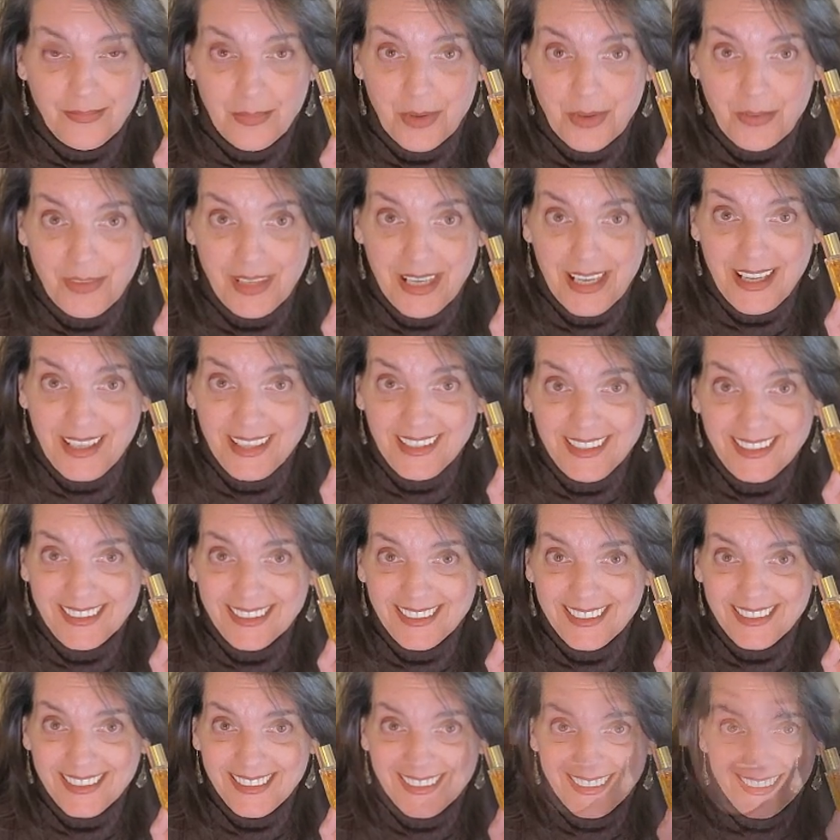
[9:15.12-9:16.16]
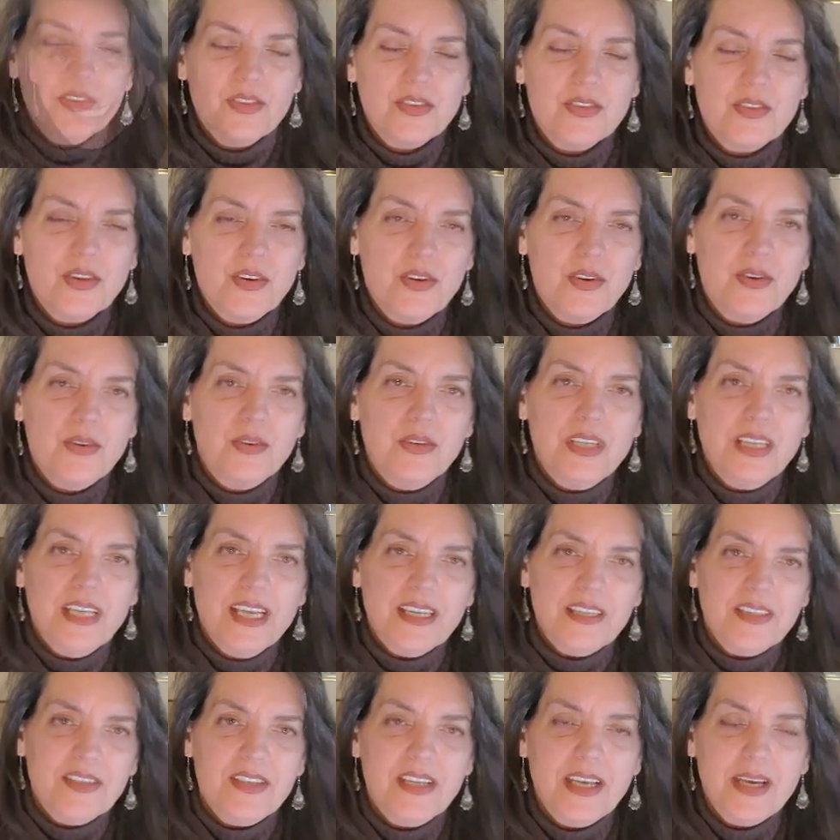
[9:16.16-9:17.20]
Moving on. So
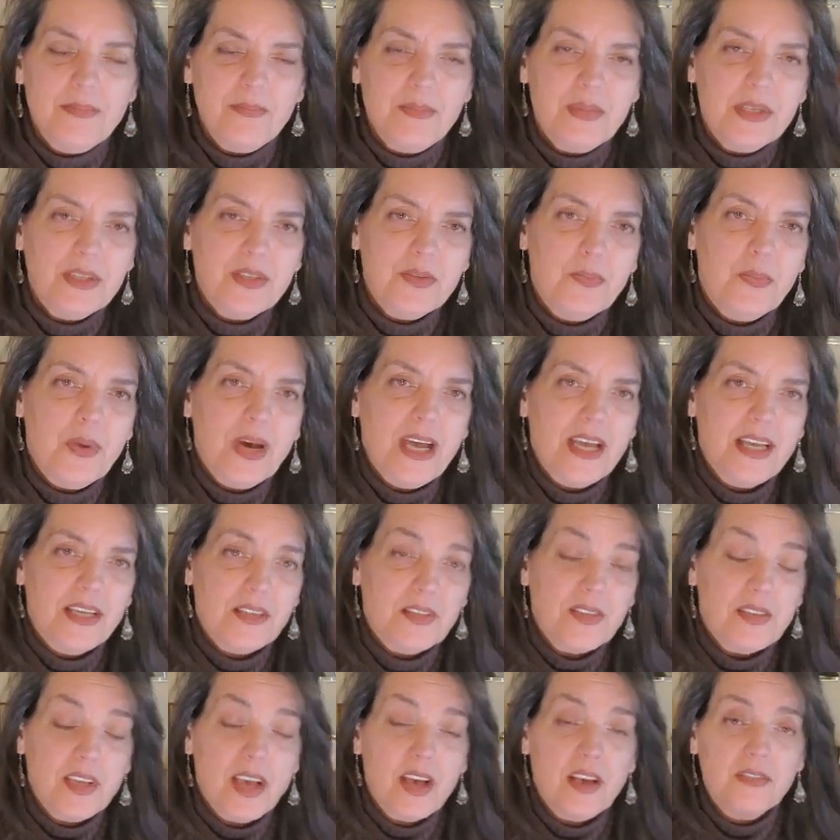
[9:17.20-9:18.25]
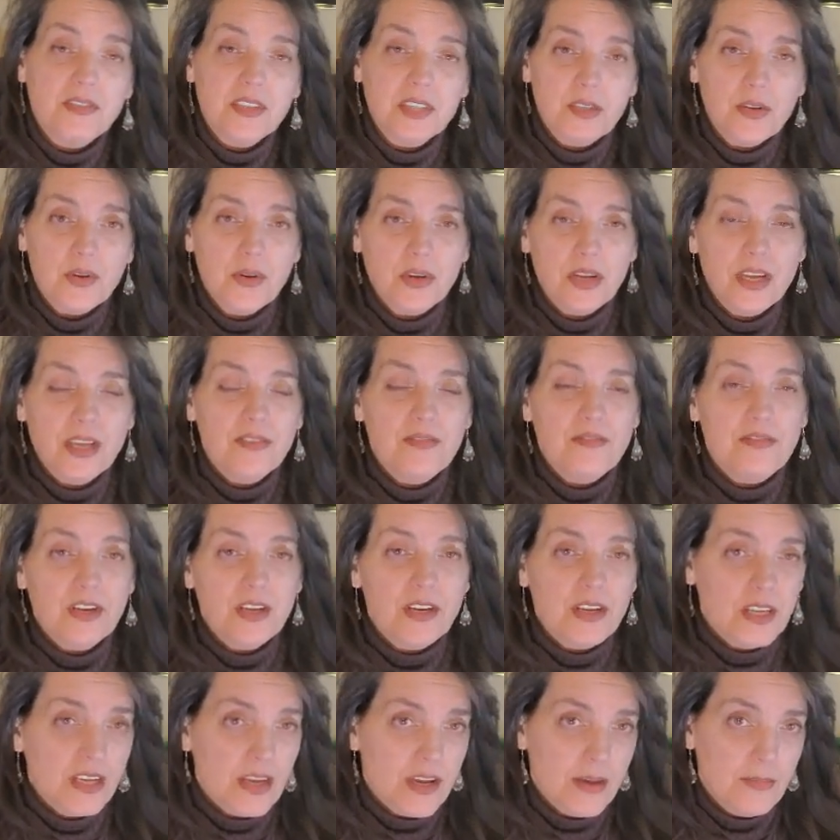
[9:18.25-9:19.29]
next up is by Salvatore
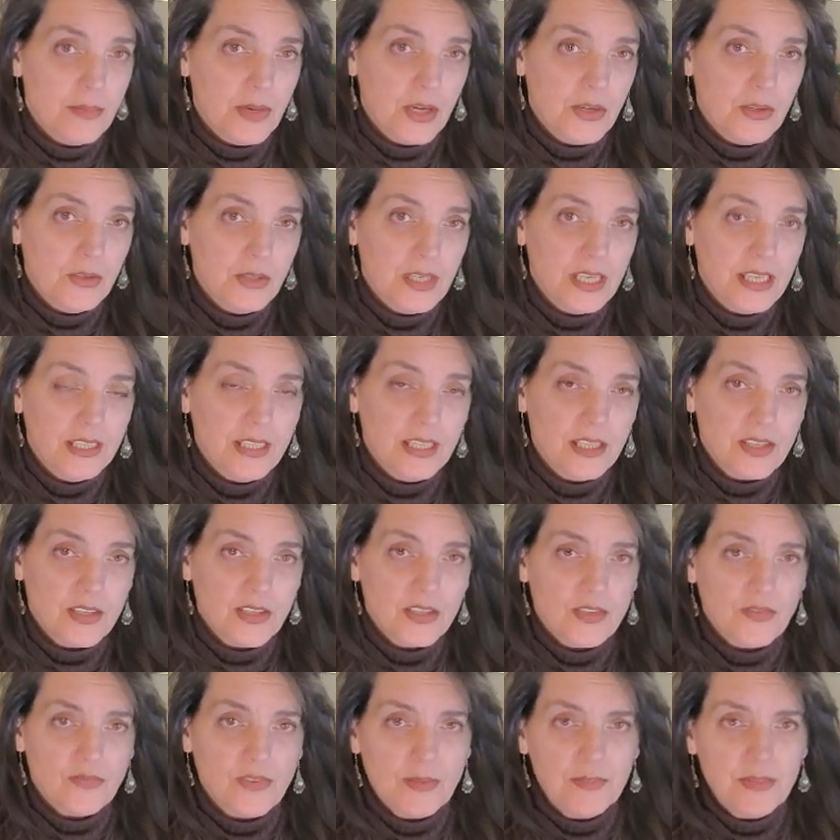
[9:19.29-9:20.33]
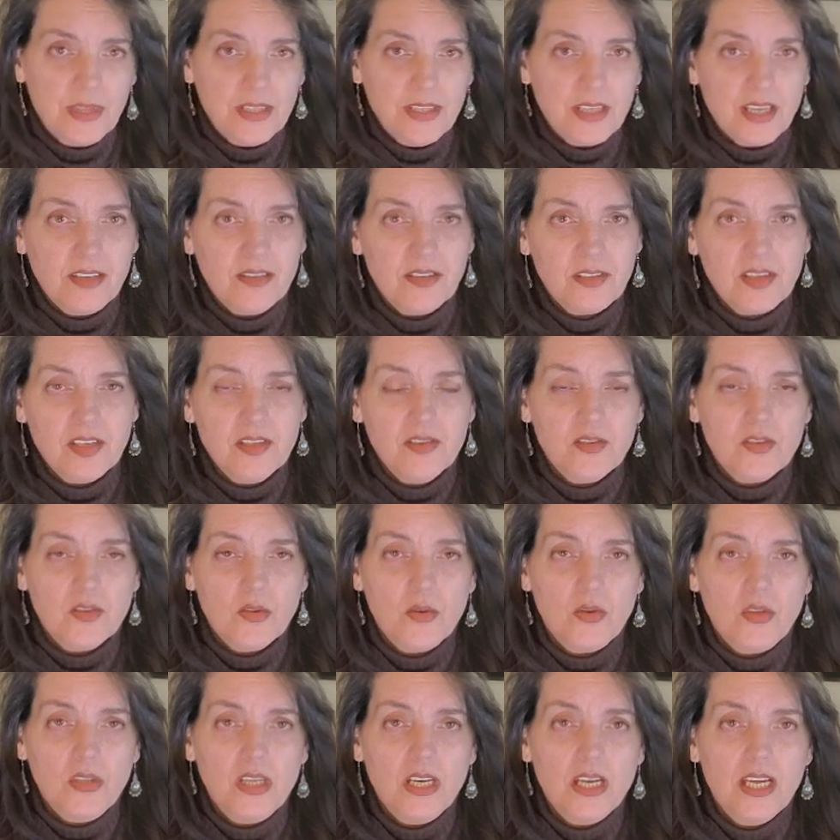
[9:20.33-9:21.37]
Ferragamo, and this is from the Tuscan
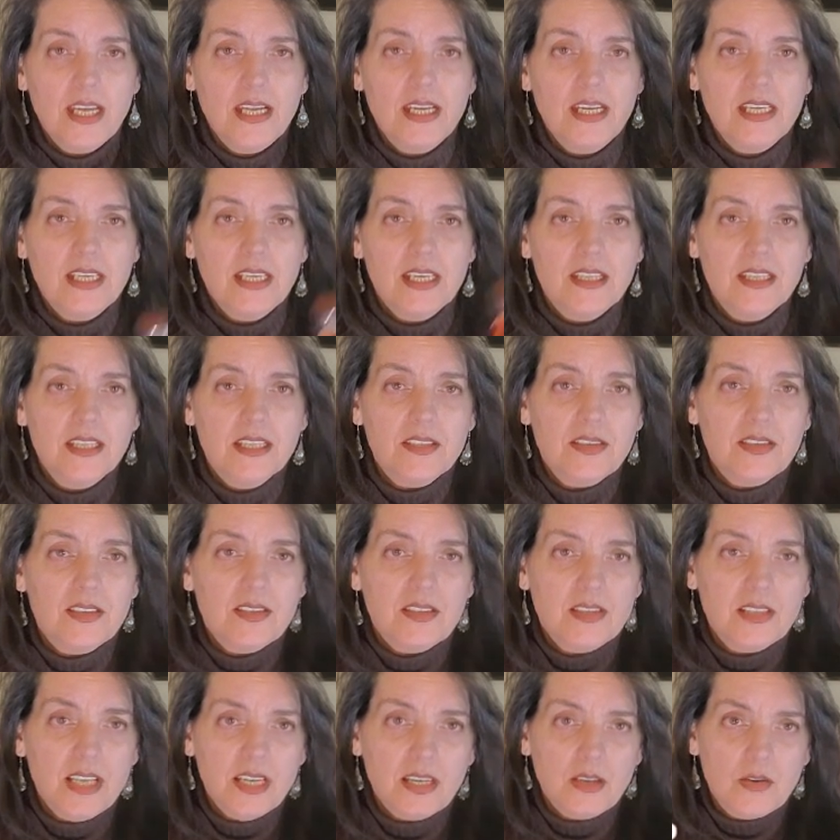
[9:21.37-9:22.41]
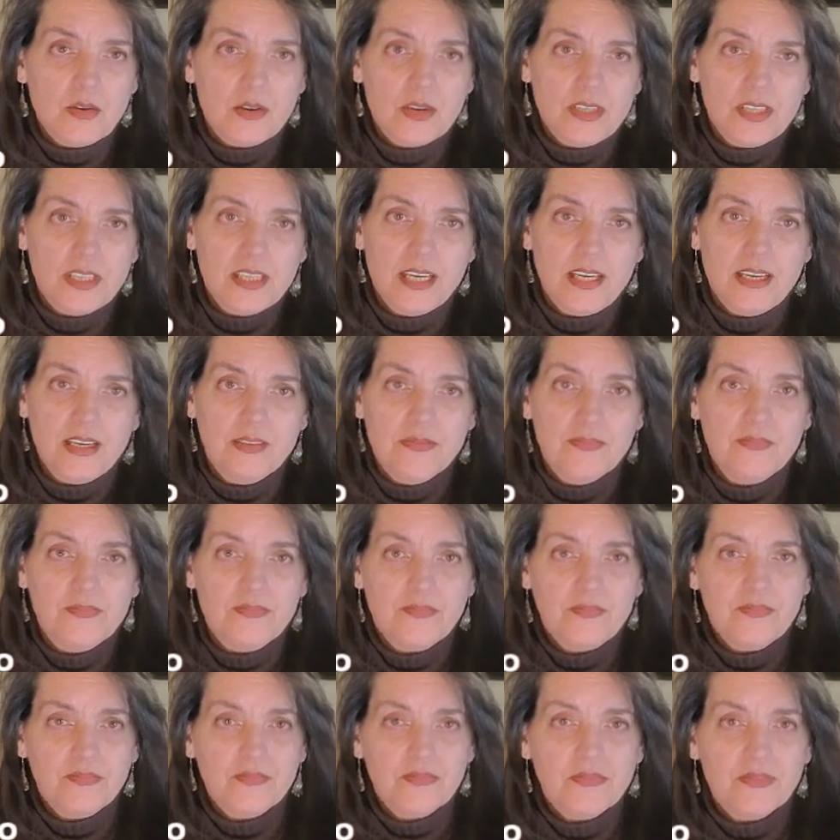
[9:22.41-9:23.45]
Soul line, and this is La Corta.
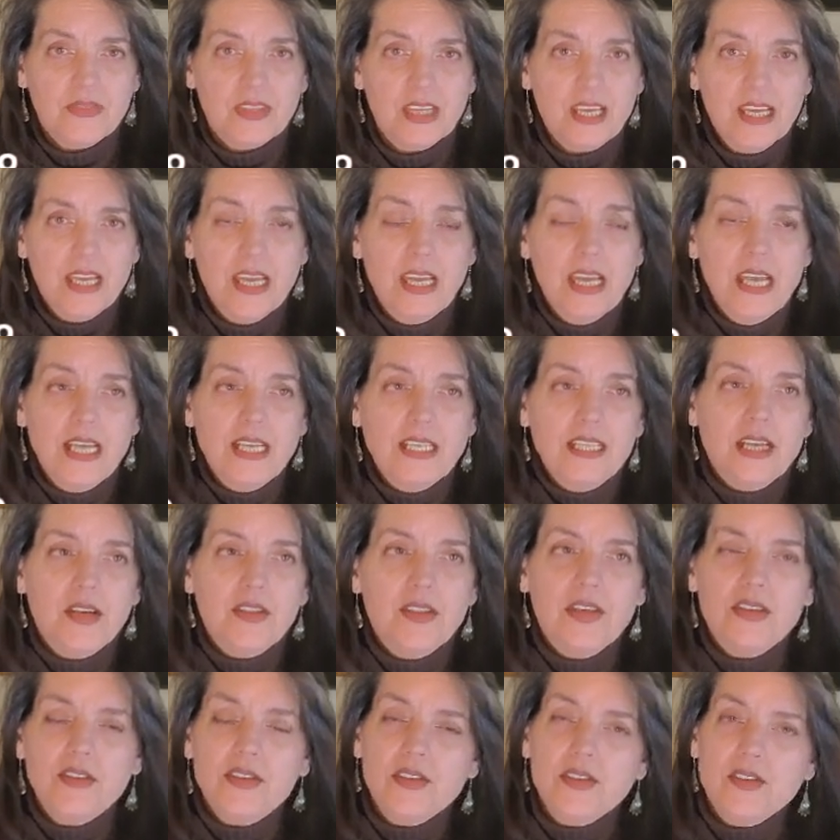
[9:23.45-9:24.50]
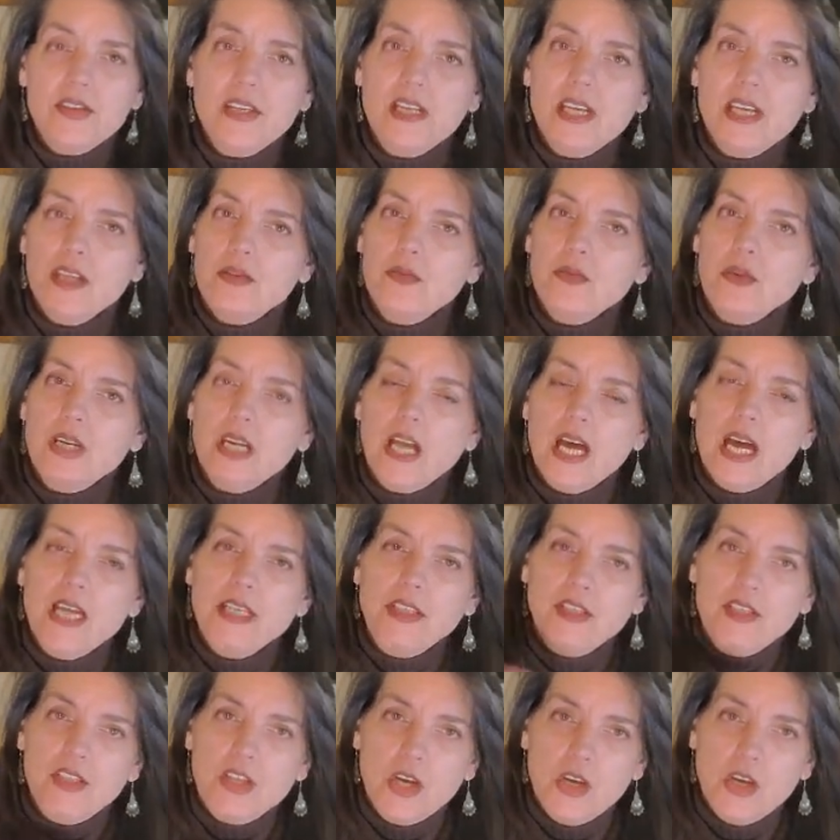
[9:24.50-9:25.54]
Now this is another one
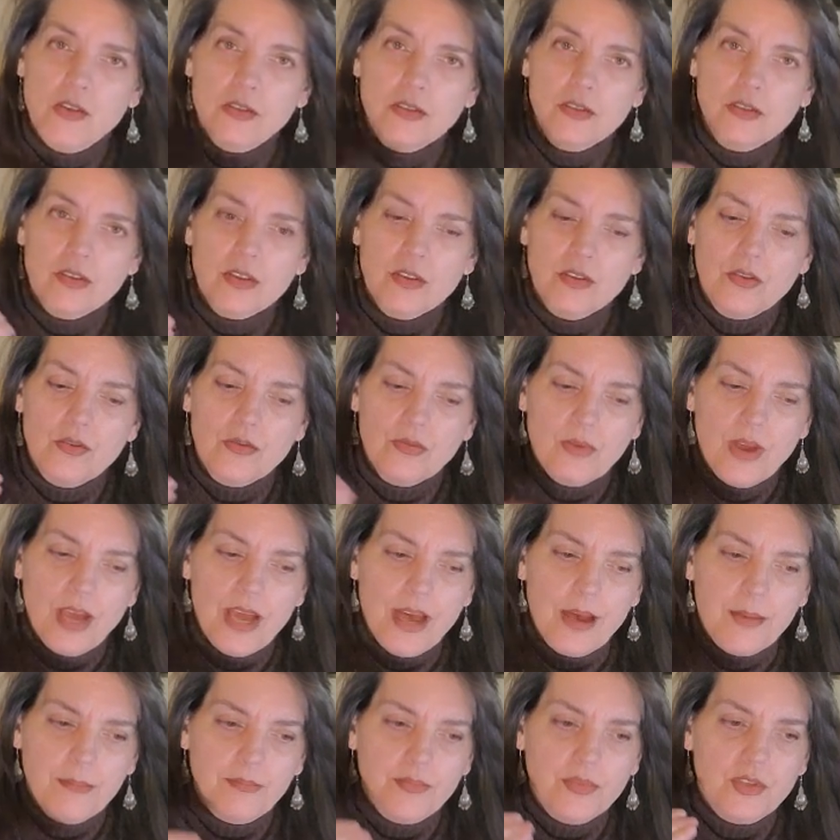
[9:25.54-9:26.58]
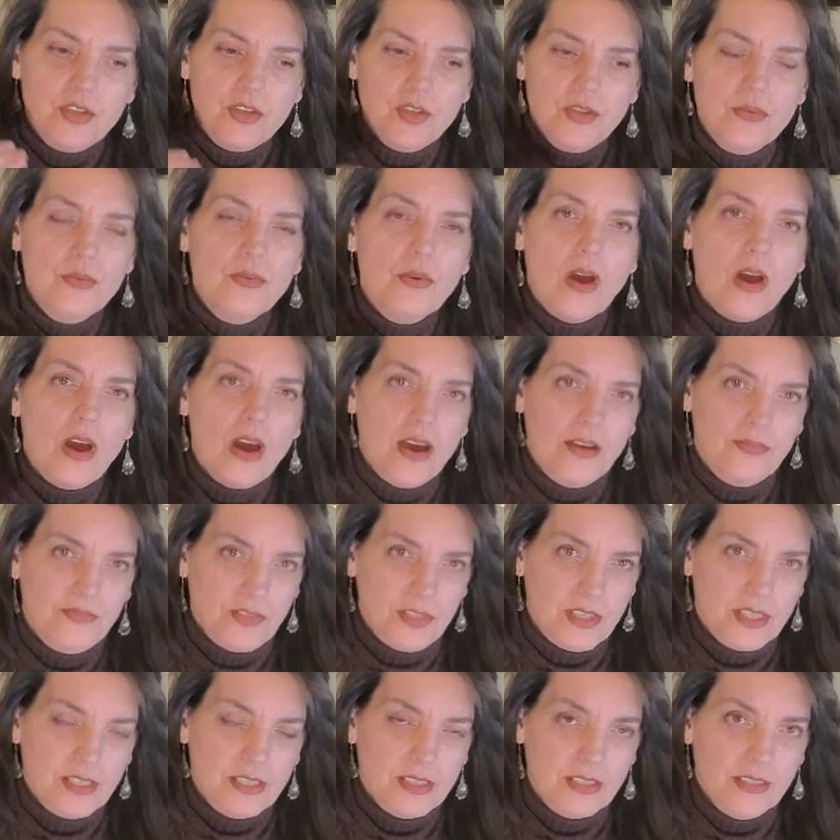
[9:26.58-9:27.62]
I don't grab too
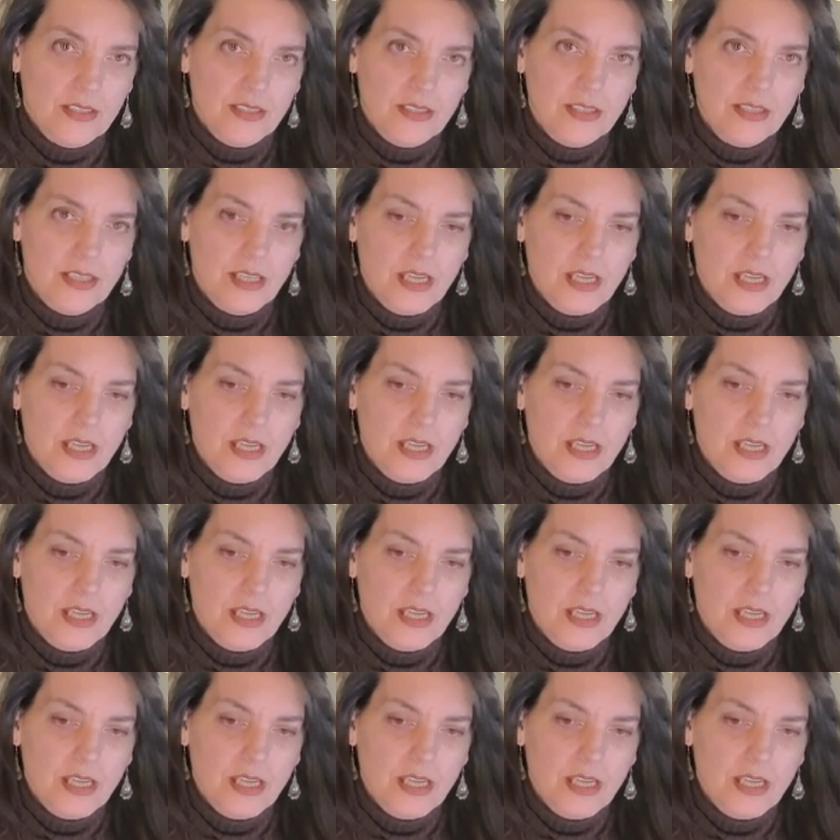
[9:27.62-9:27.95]
often